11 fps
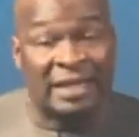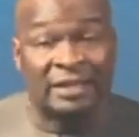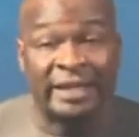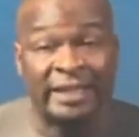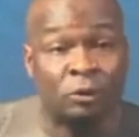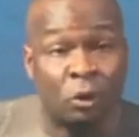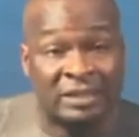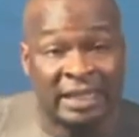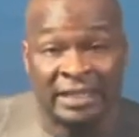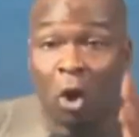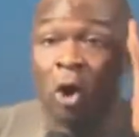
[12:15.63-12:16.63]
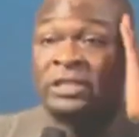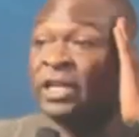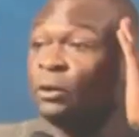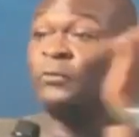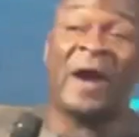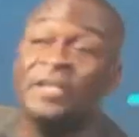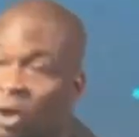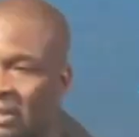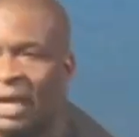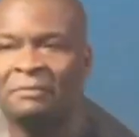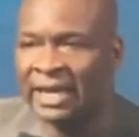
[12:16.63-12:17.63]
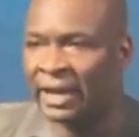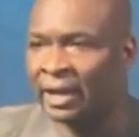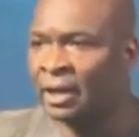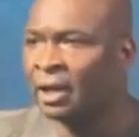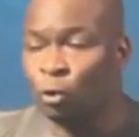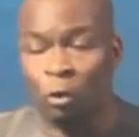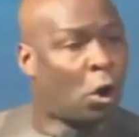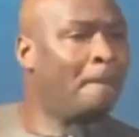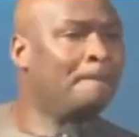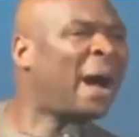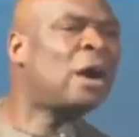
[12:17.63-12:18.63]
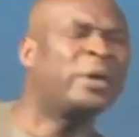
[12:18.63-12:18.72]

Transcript: reading those things until you find yourself there. You come back with